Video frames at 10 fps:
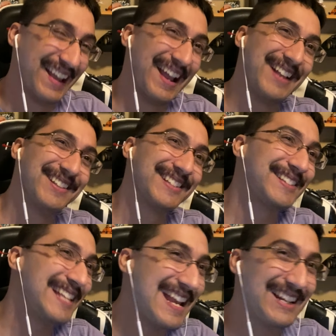and just
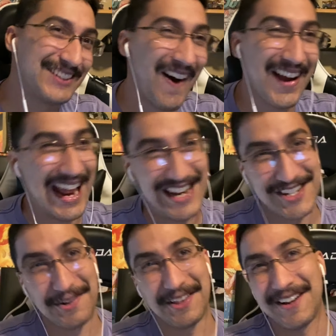seeing Dangai Ichigo
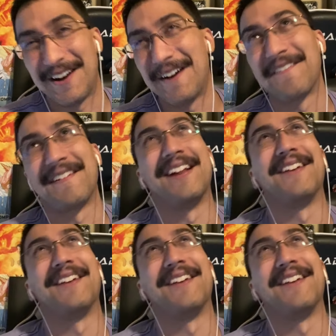on the cover, and I